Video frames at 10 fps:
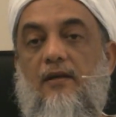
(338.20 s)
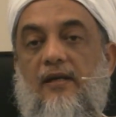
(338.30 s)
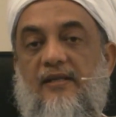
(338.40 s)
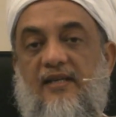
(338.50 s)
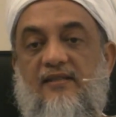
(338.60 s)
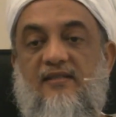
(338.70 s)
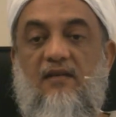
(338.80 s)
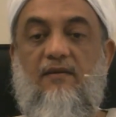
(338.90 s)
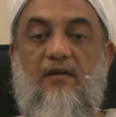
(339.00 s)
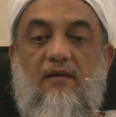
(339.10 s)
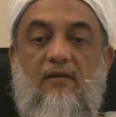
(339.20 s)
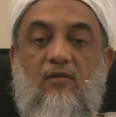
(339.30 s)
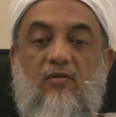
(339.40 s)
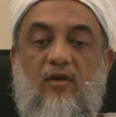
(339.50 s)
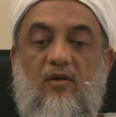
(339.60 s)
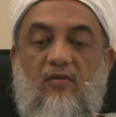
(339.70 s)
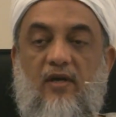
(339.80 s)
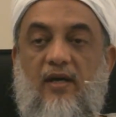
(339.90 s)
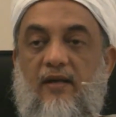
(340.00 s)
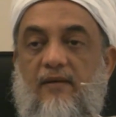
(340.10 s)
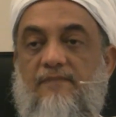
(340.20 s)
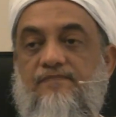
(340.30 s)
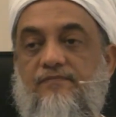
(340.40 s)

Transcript: and as I say over and over again